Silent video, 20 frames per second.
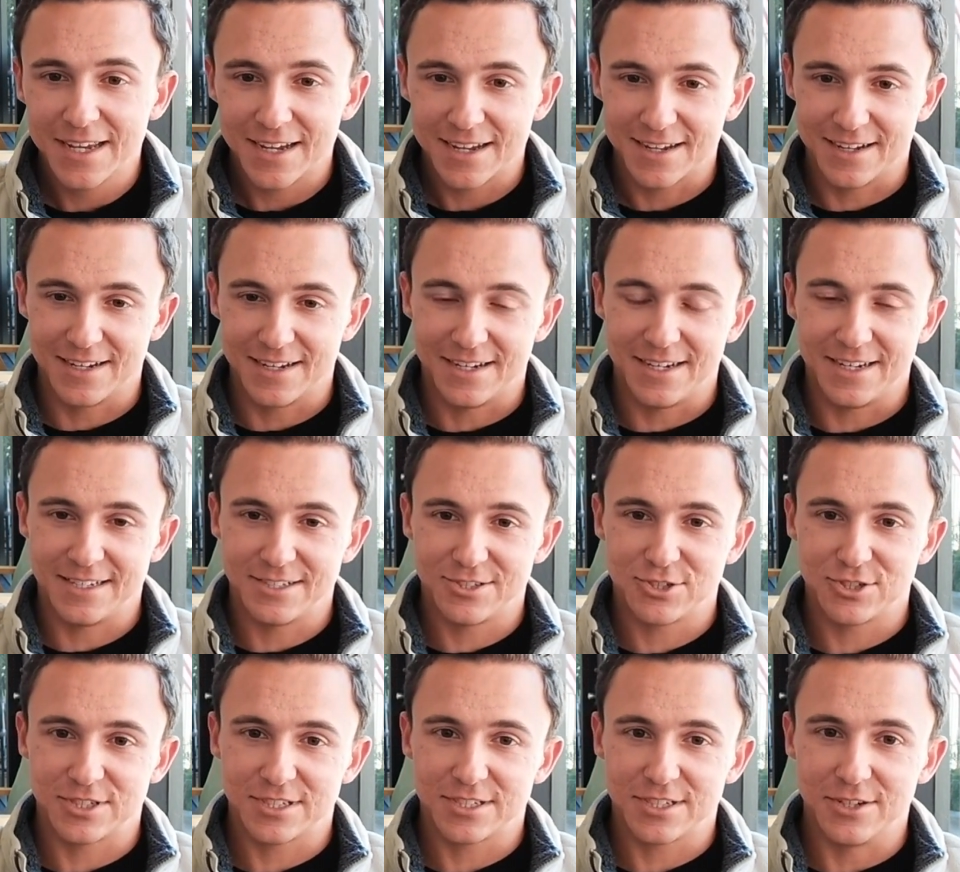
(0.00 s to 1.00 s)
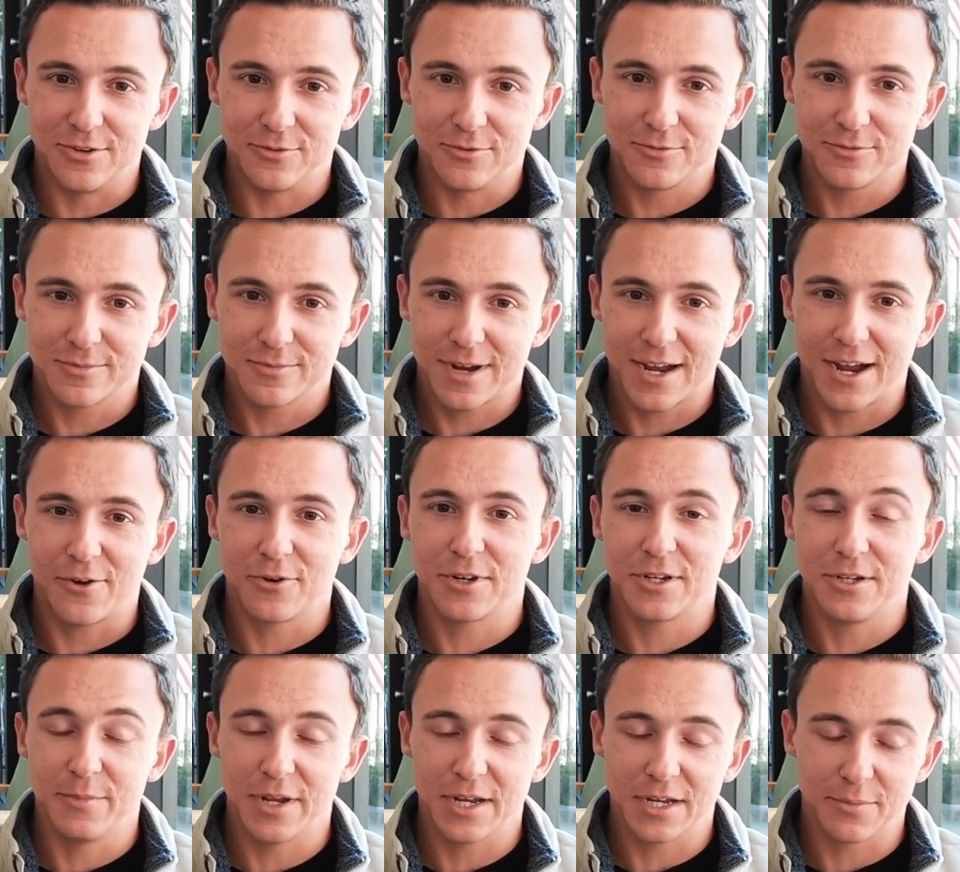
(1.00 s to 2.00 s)
And it's just, how
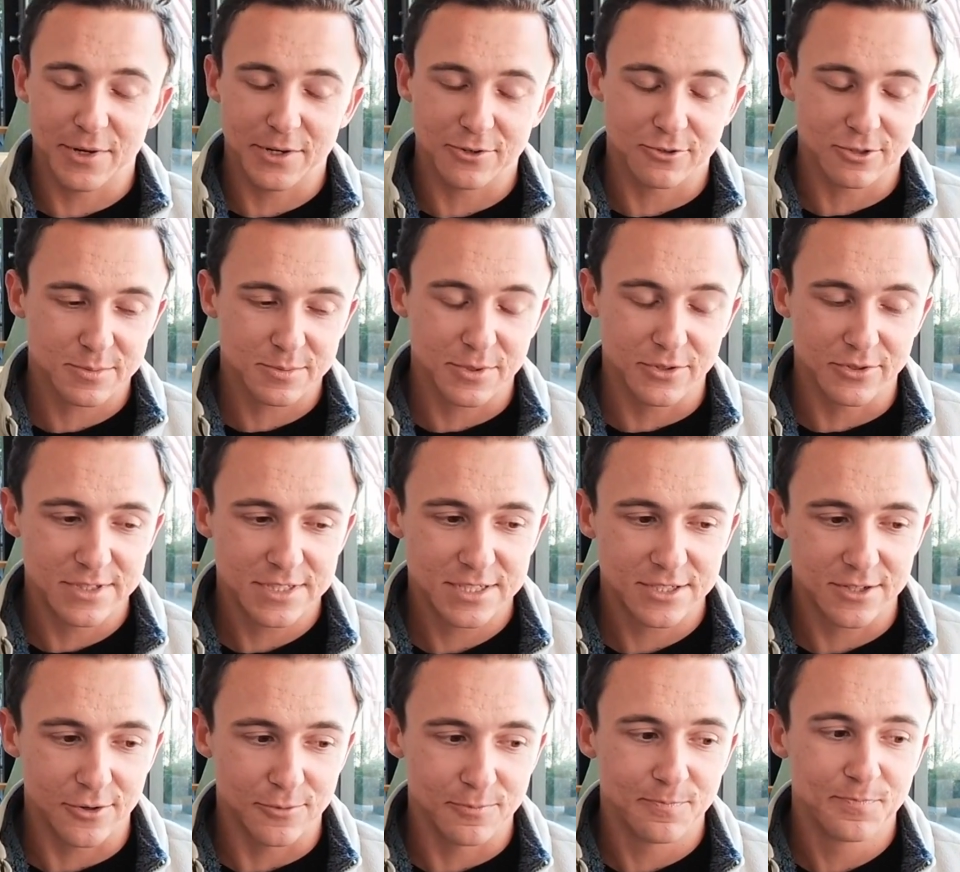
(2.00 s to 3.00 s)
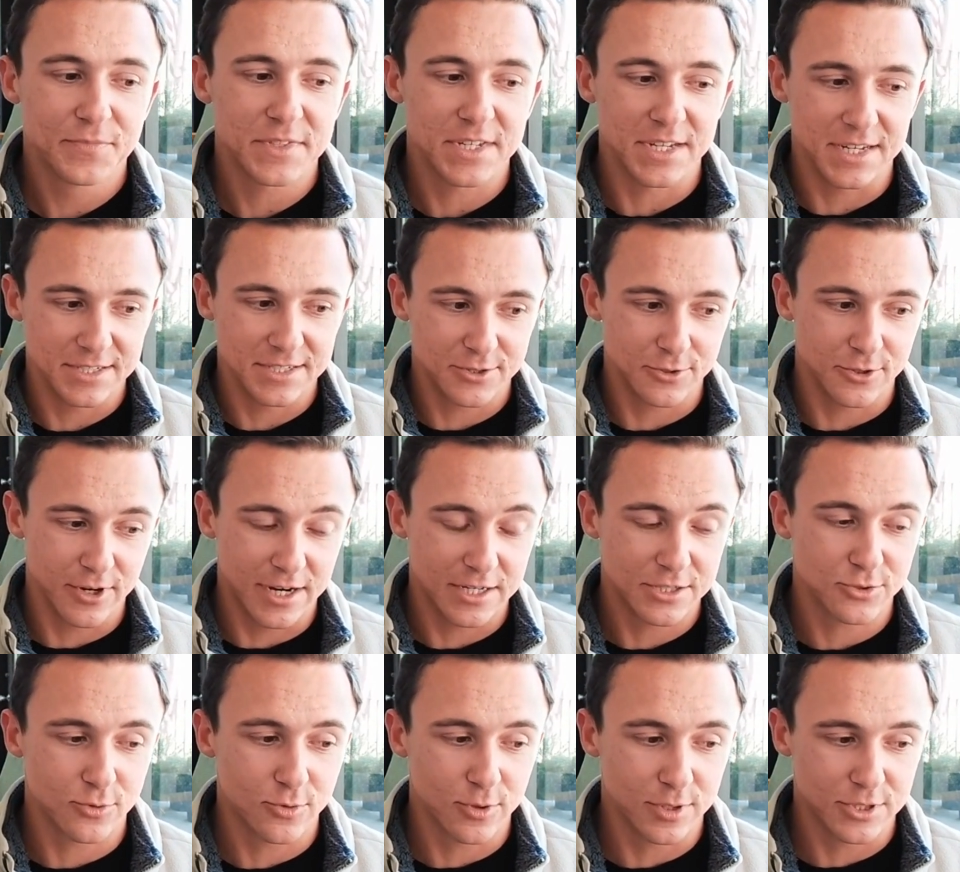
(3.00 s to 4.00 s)
can you make a better experience? So to answer your
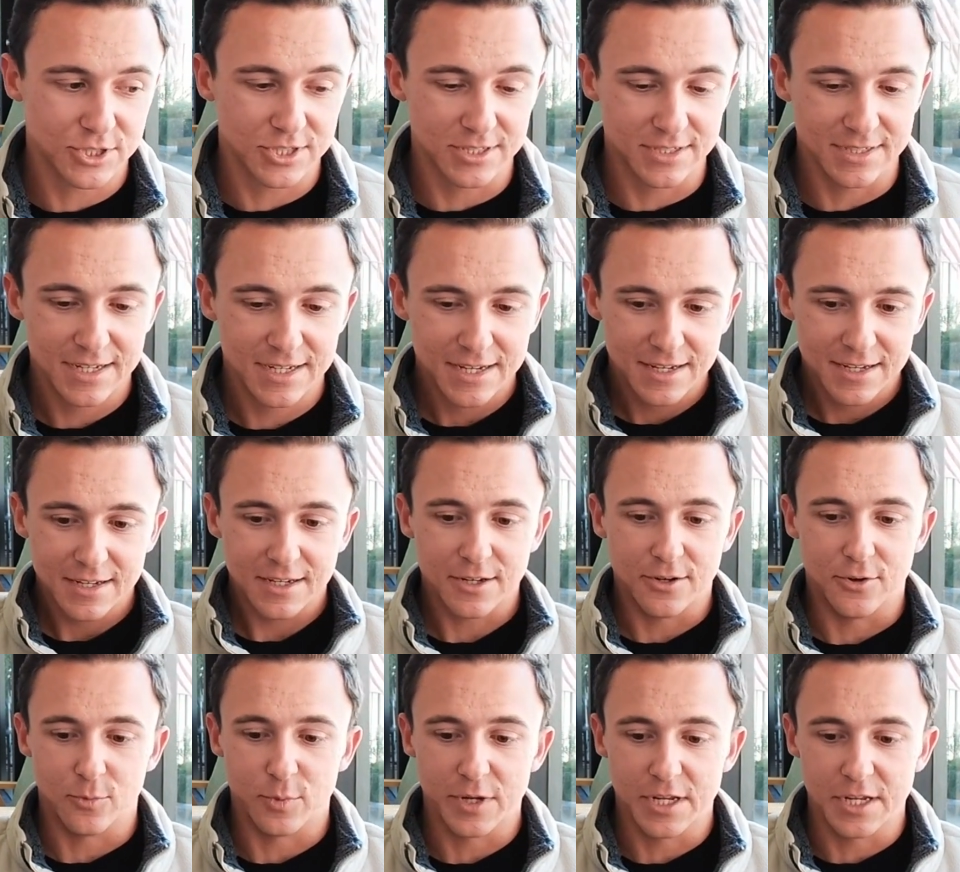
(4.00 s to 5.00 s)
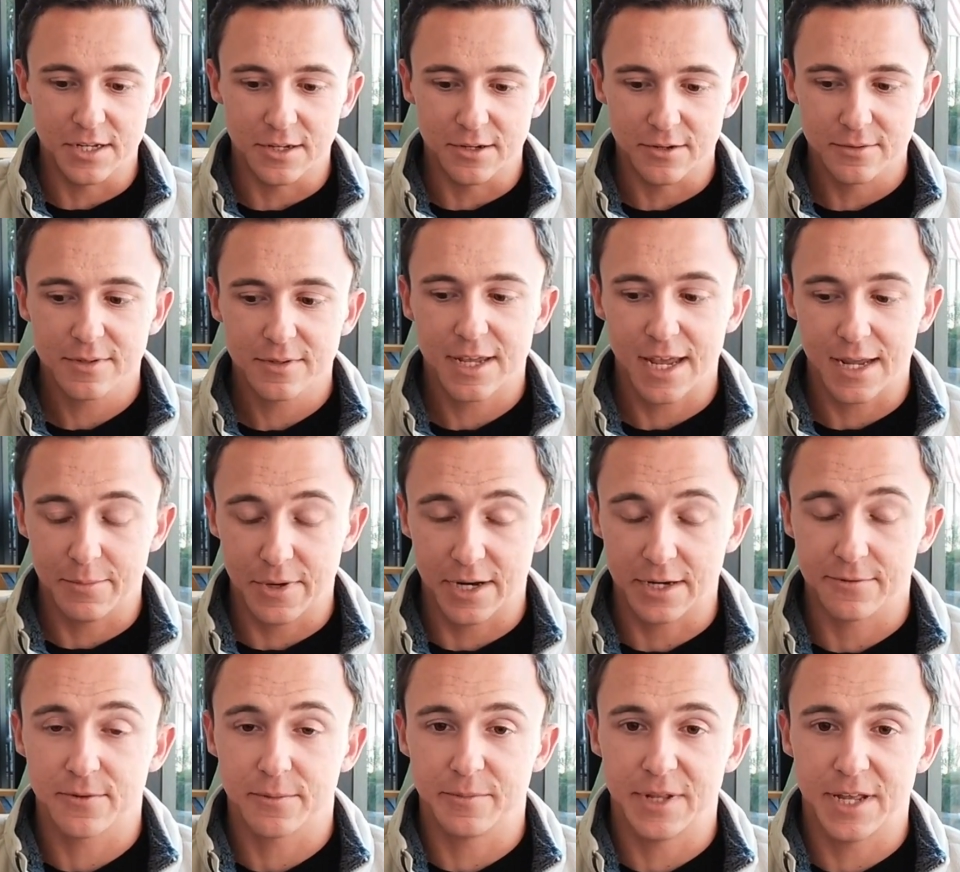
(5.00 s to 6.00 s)
actual question, we came at
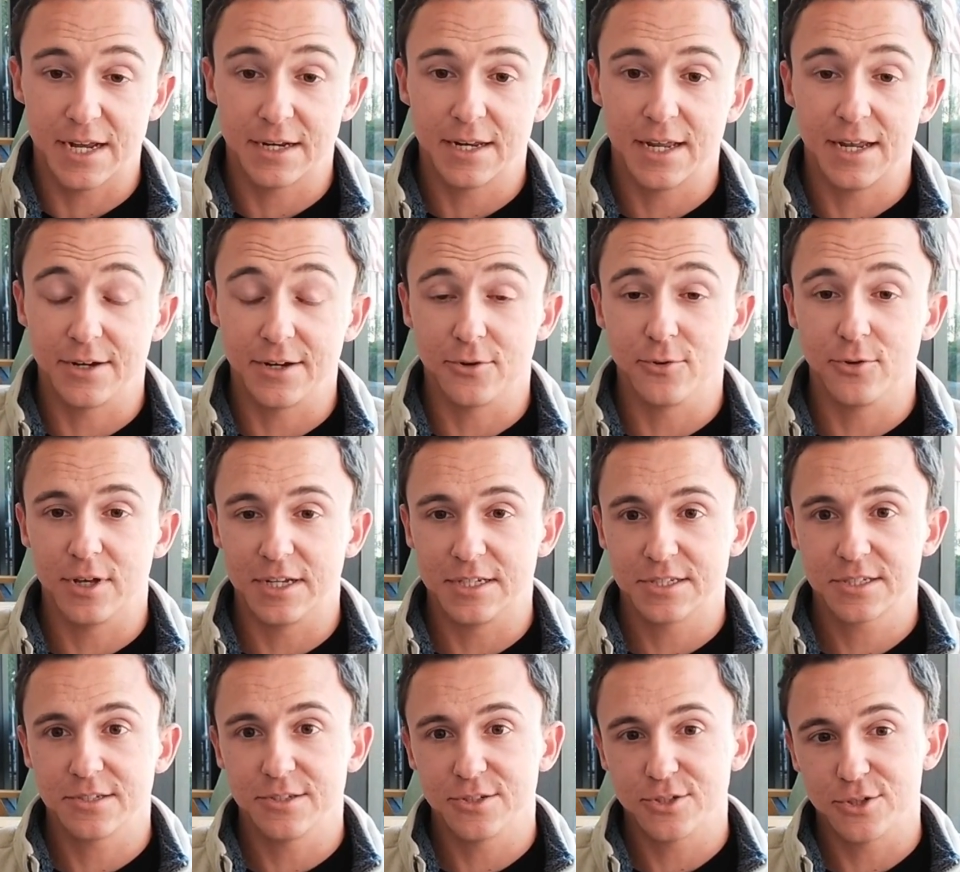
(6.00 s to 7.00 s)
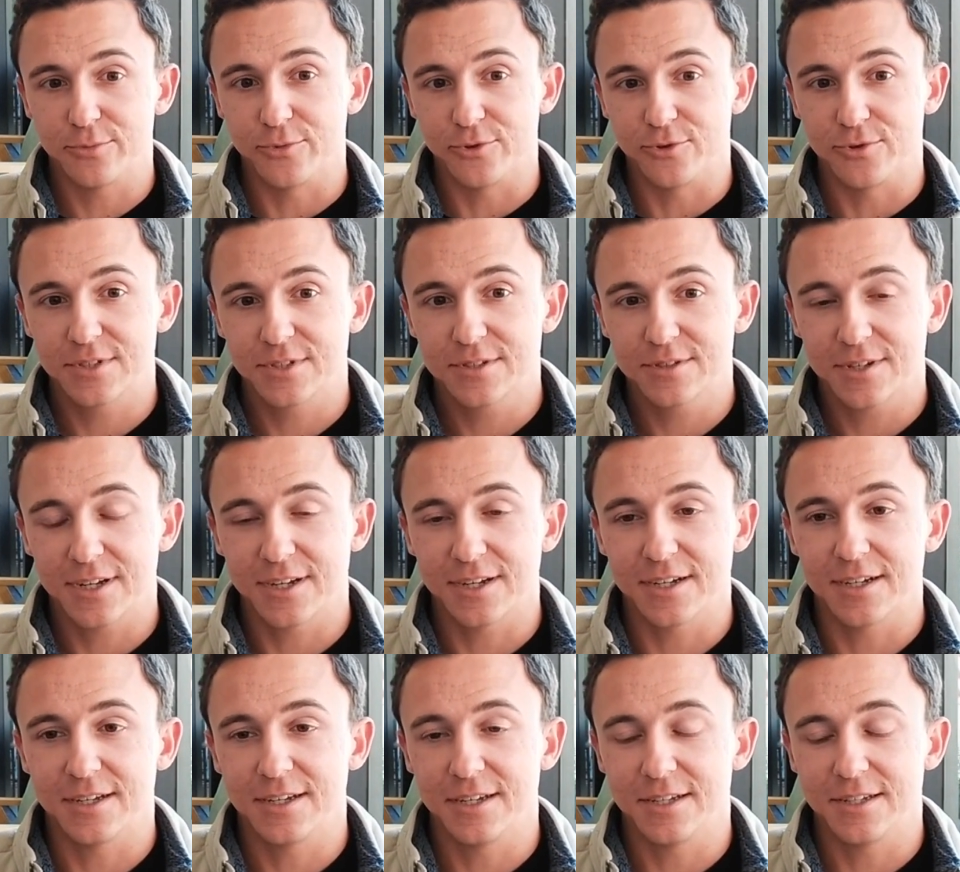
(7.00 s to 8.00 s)
it from that angle as consumers.
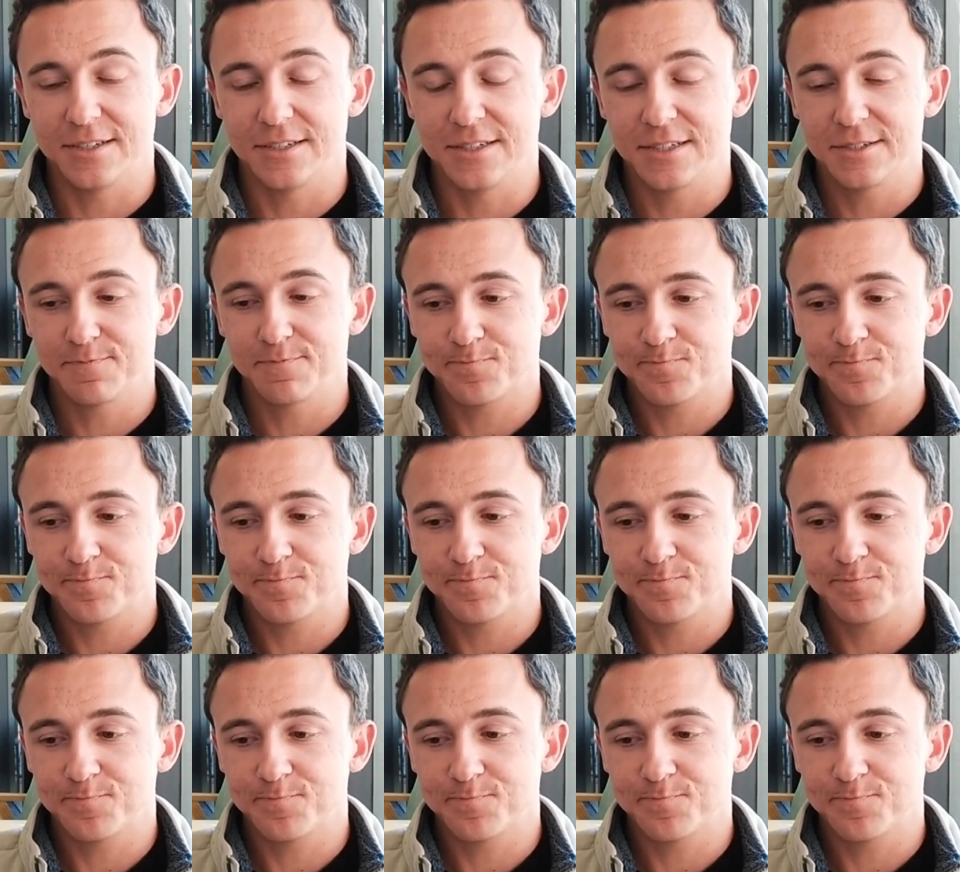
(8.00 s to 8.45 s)
And